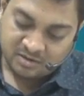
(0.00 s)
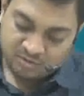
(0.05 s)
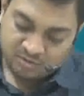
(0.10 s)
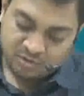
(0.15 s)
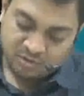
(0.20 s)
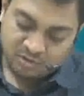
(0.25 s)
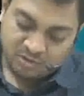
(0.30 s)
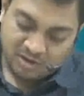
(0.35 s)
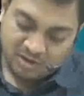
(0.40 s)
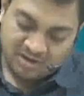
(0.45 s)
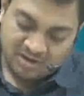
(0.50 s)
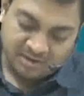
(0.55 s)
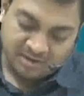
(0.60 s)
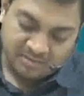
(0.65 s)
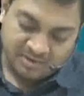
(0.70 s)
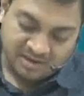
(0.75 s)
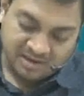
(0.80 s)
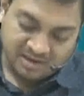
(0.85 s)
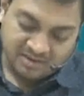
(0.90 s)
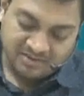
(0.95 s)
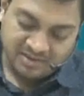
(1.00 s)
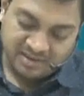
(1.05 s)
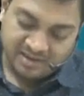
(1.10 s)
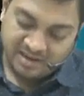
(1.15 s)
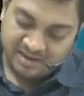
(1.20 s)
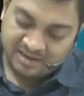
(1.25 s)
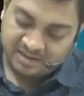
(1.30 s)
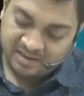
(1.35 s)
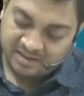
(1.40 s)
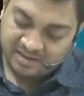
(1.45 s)
So ultimately we
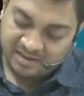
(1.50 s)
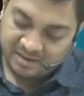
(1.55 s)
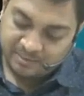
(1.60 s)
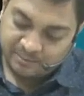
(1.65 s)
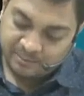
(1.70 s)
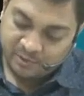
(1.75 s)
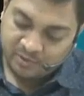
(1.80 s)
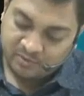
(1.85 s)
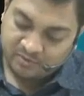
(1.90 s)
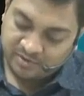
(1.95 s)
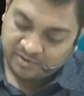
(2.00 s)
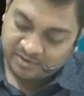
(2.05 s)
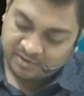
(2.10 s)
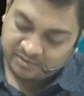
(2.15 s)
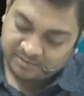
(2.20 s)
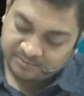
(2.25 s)
get the net profit.